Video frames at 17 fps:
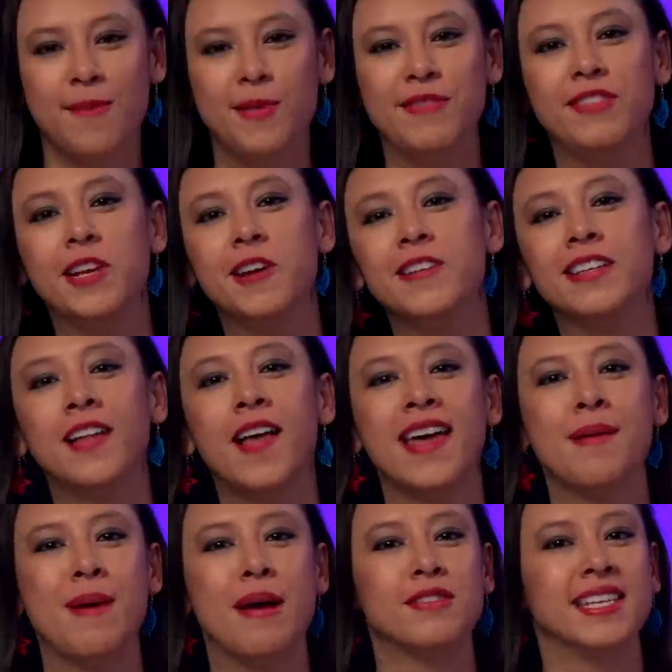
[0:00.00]
We've learned a lot
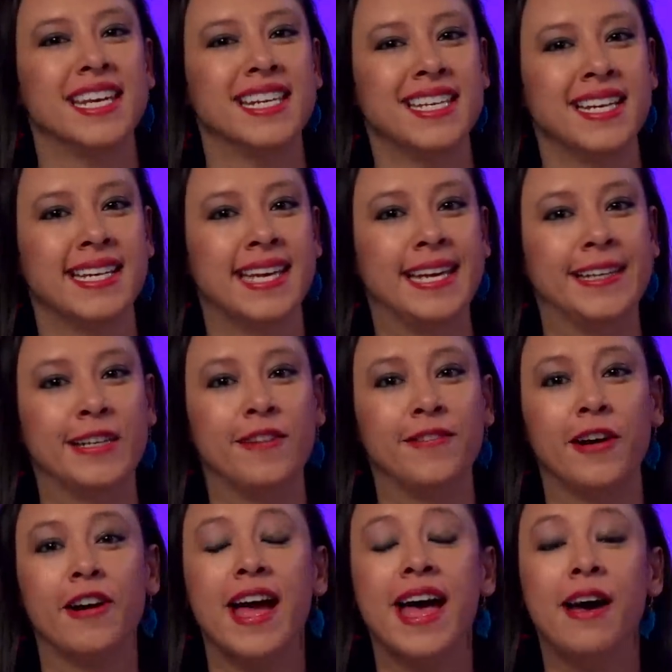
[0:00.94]
about taking care of
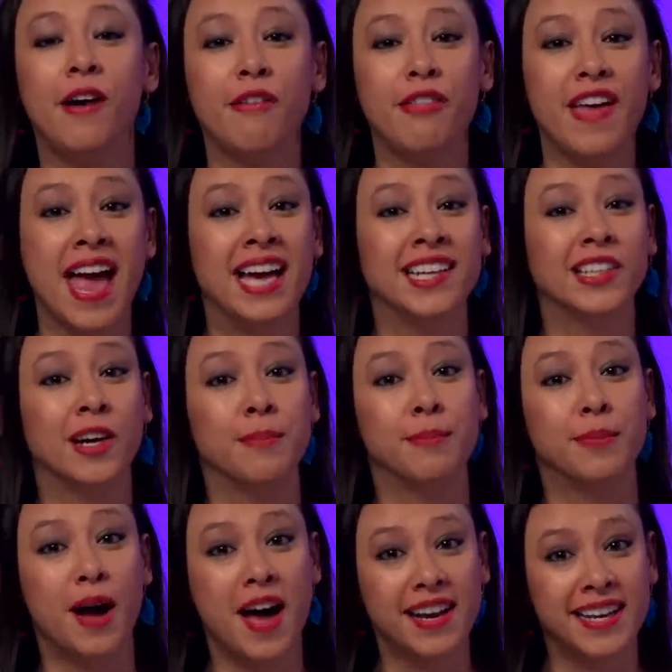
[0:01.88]
our health and our
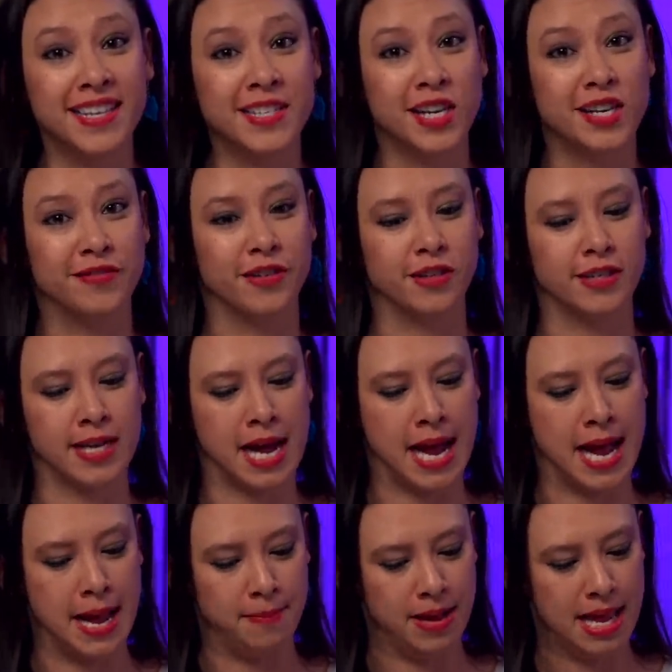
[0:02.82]
bodies over
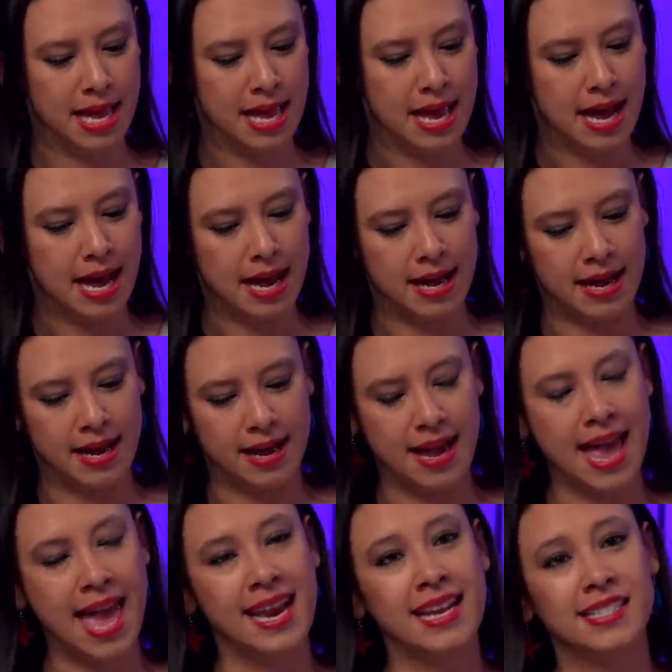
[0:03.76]
time, uh,
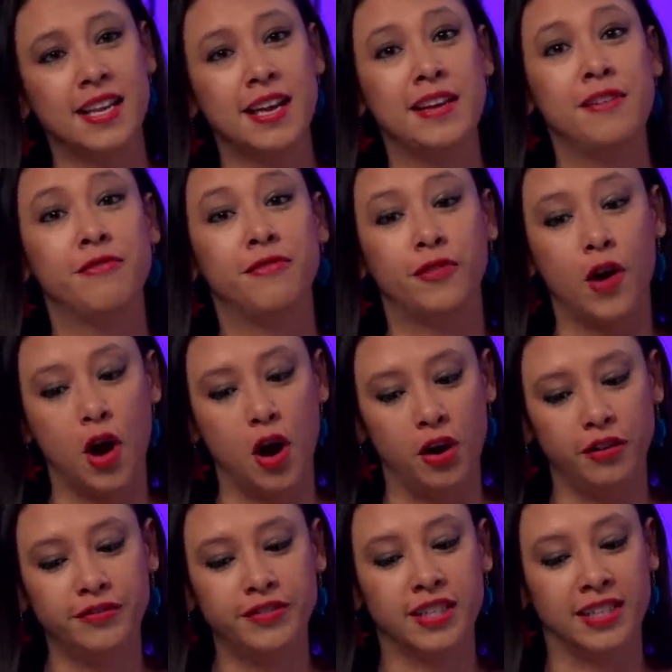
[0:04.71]
and it's
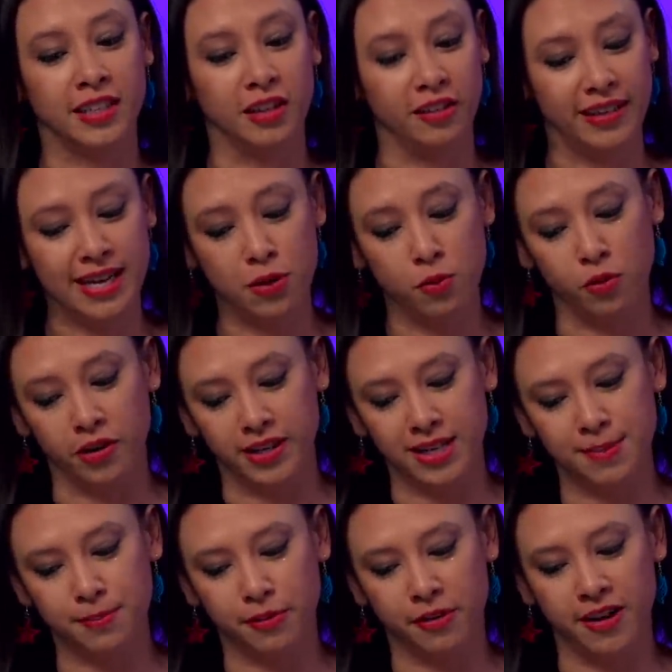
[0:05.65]
evolved, clearly, a work
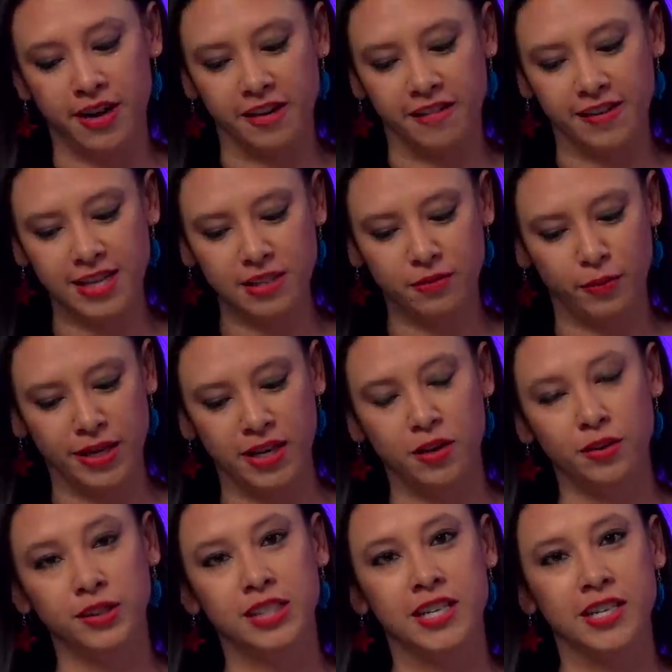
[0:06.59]
in progress. We
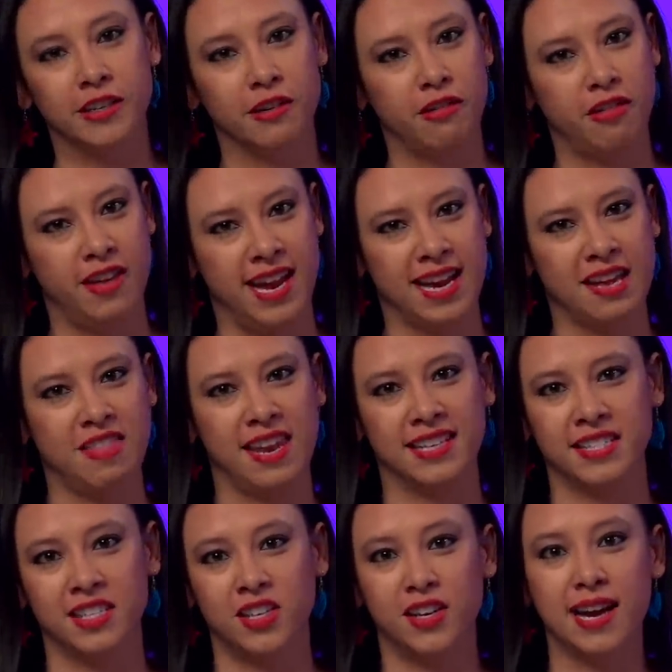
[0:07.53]
no longer think that
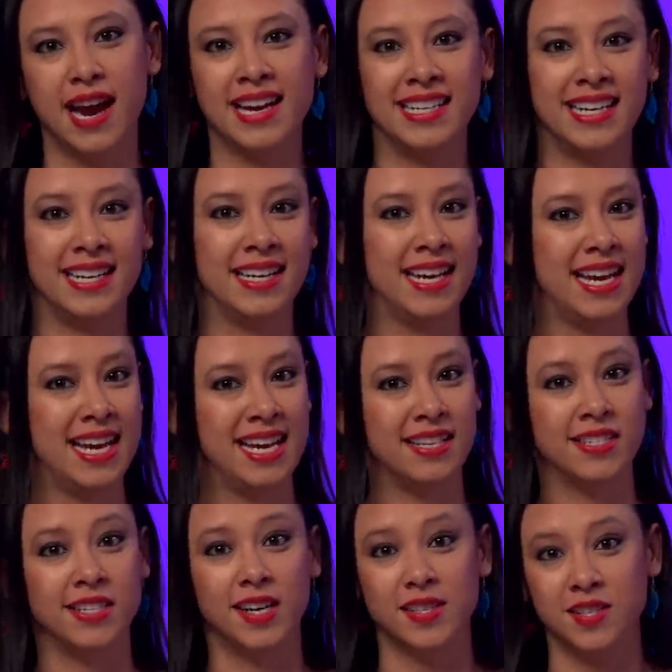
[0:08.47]
it's a good idea to
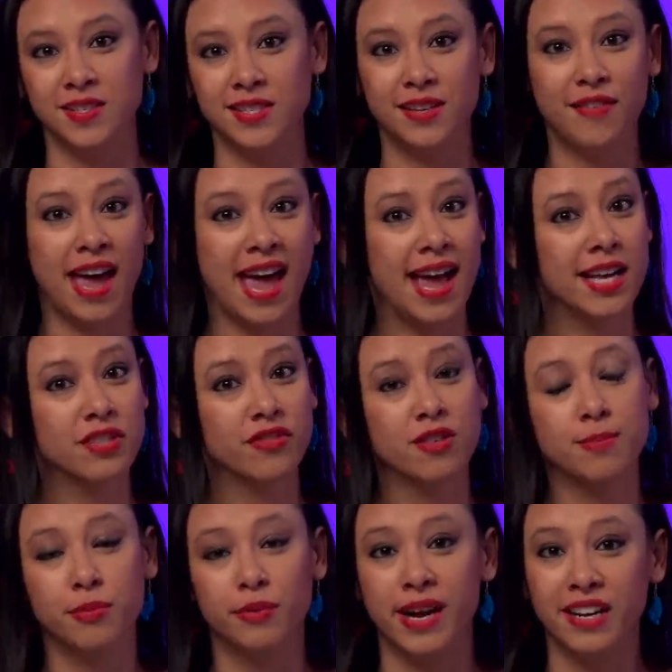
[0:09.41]
eat dozens of eggs for
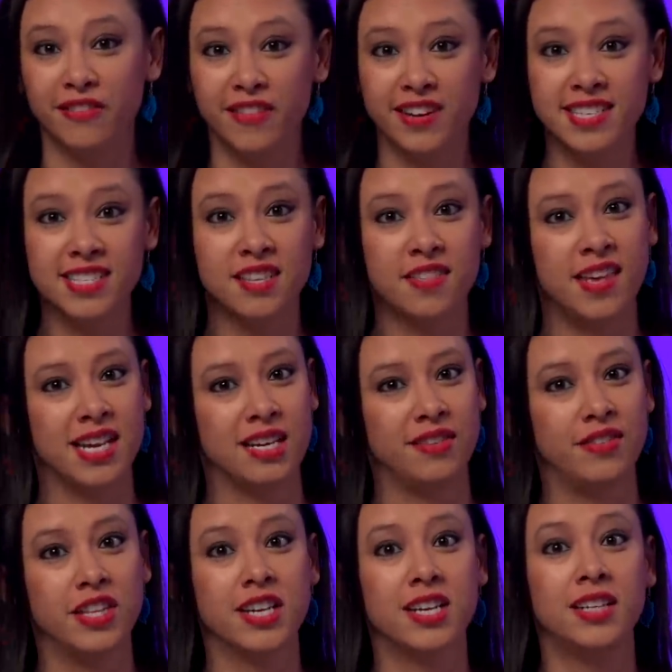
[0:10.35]
breakfast, think
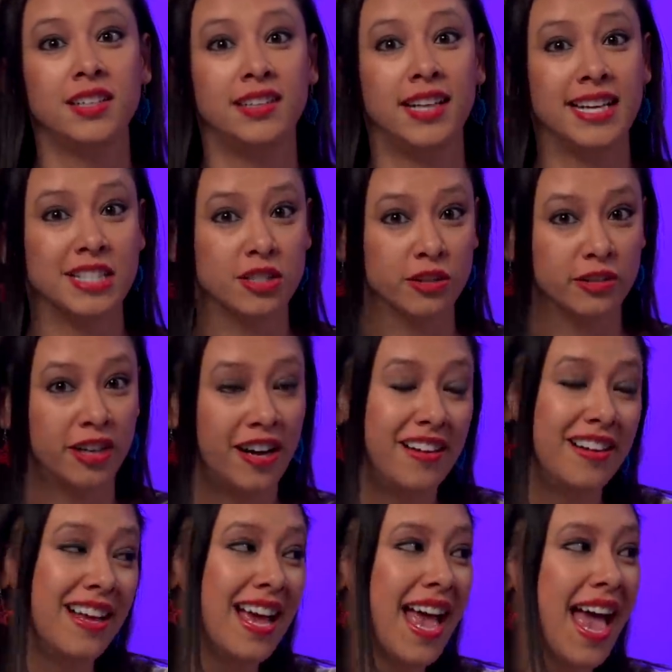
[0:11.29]
of the cholesterol,
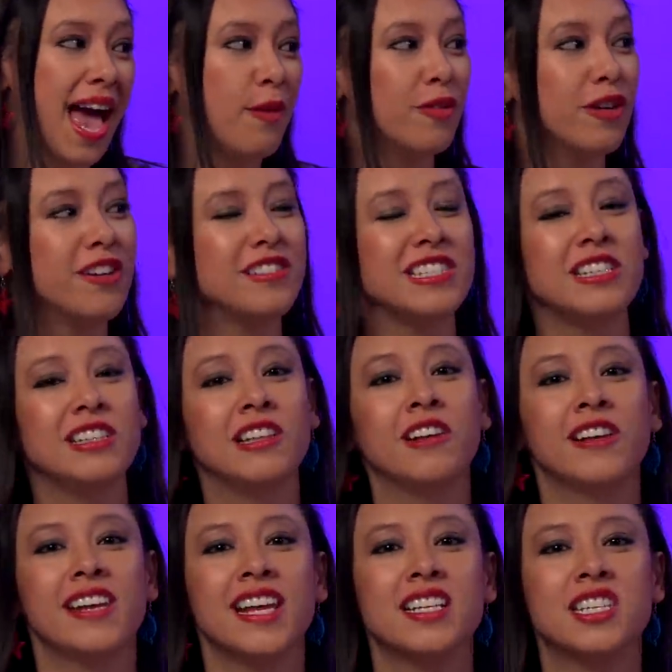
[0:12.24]
and we're also
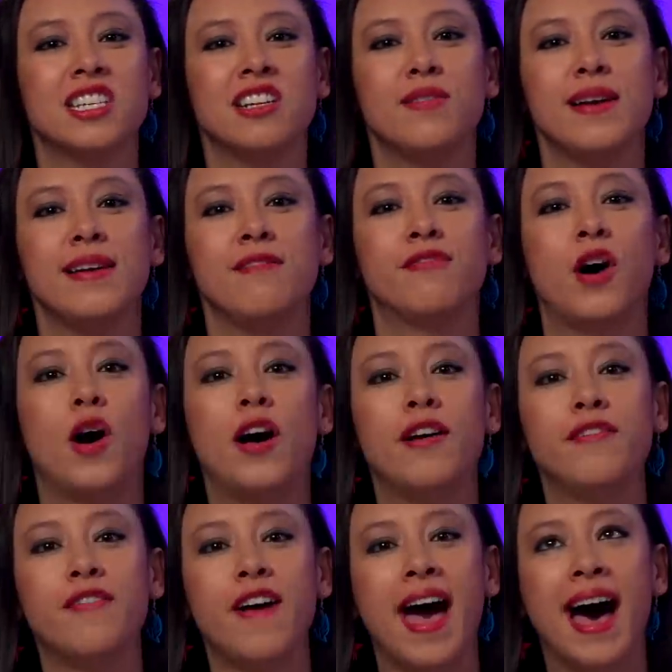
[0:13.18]
learning to
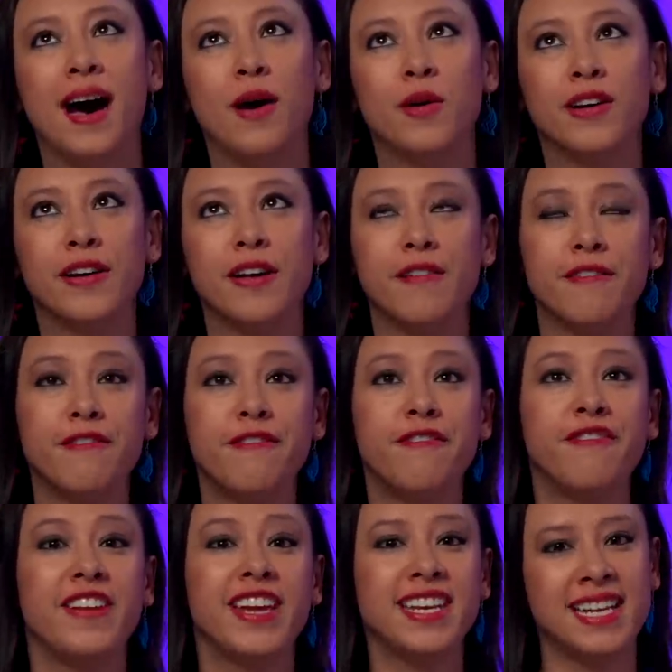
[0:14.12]
evolve our
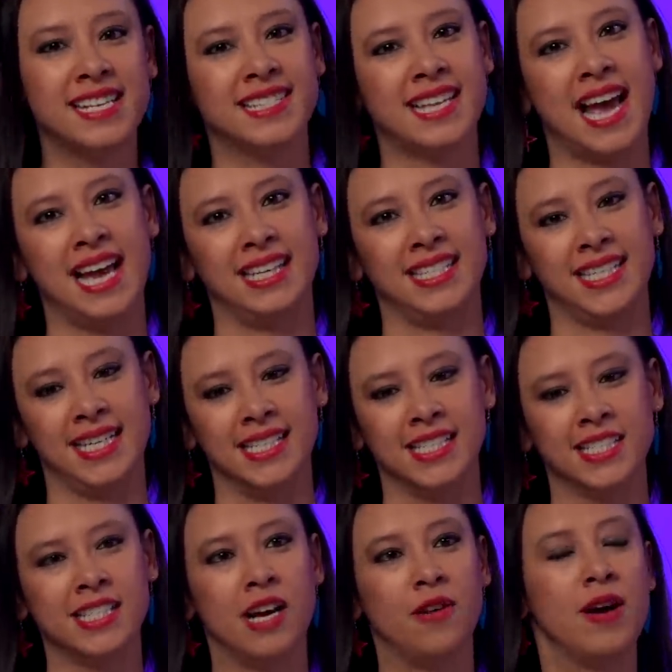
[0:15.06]
fitness ideas.
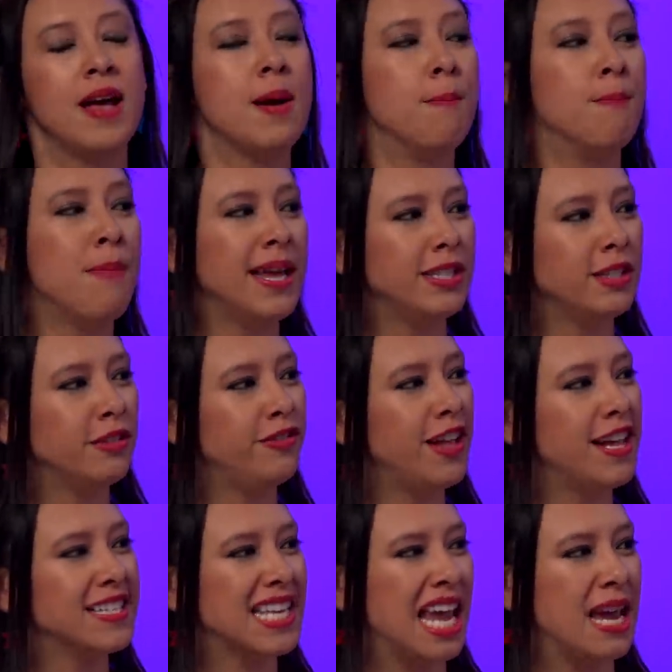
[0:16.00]
So Mental
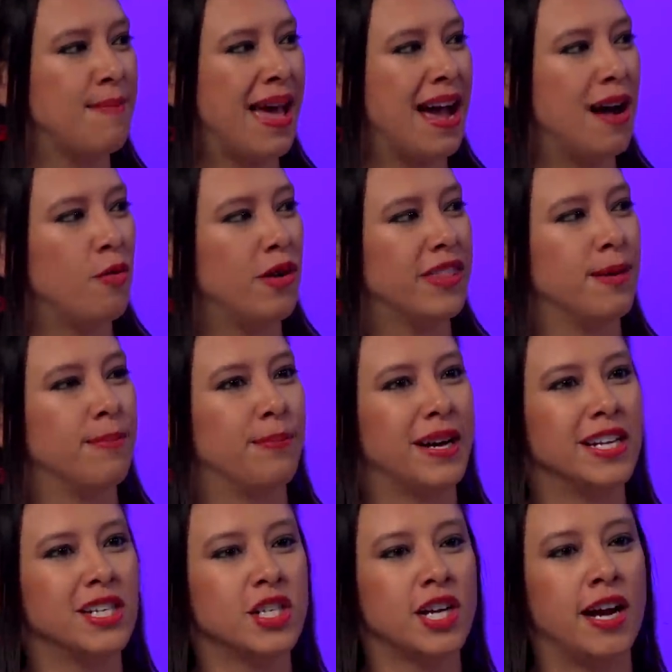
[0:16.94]
Floss came out with a
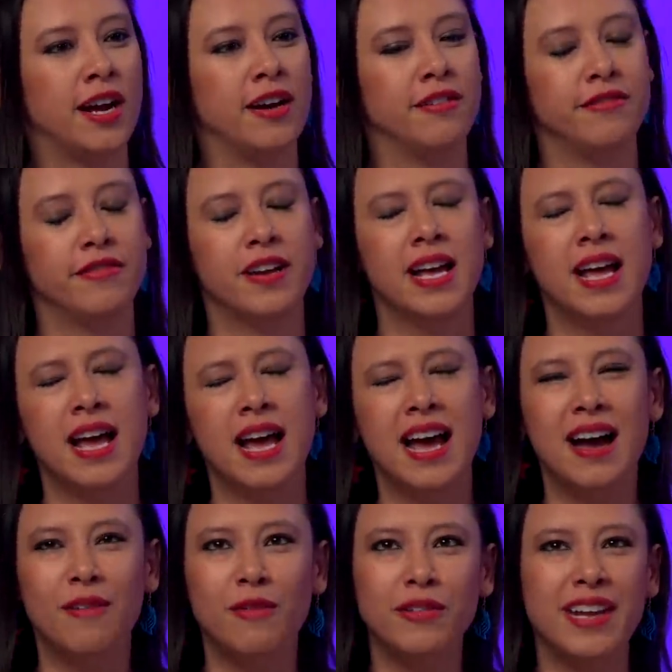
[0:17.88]
bunch of
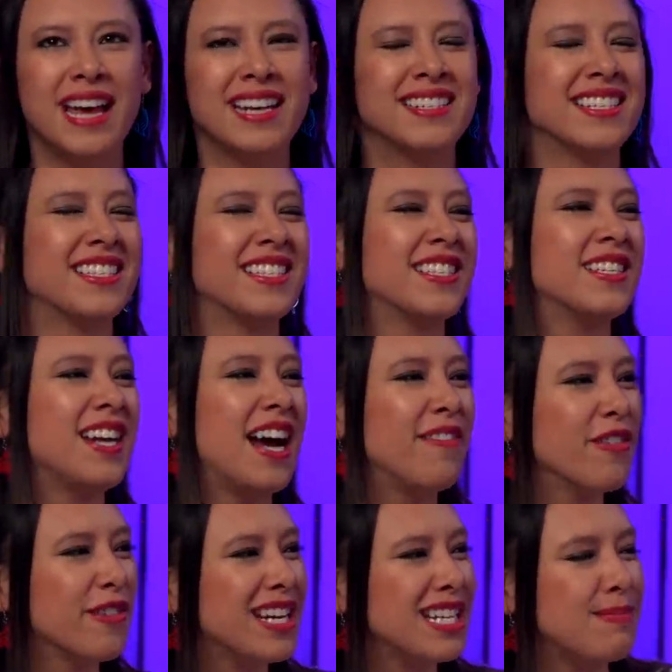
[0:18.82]
well, not
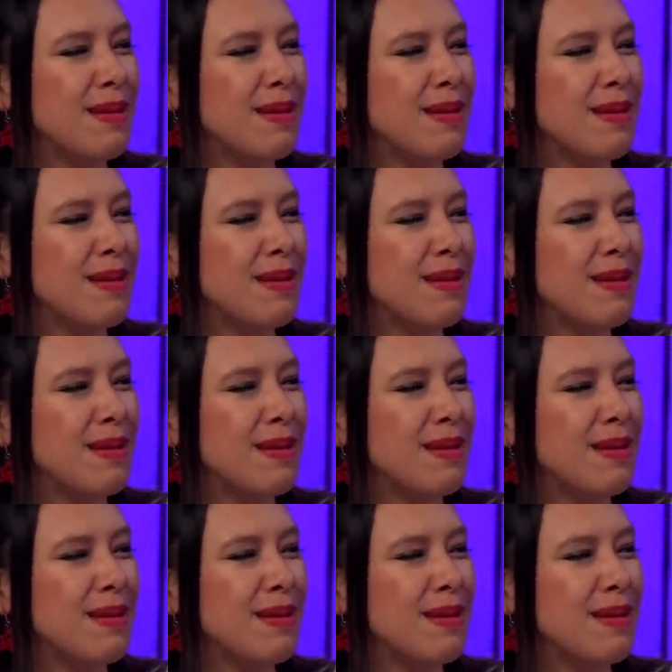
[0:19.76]
discoveries,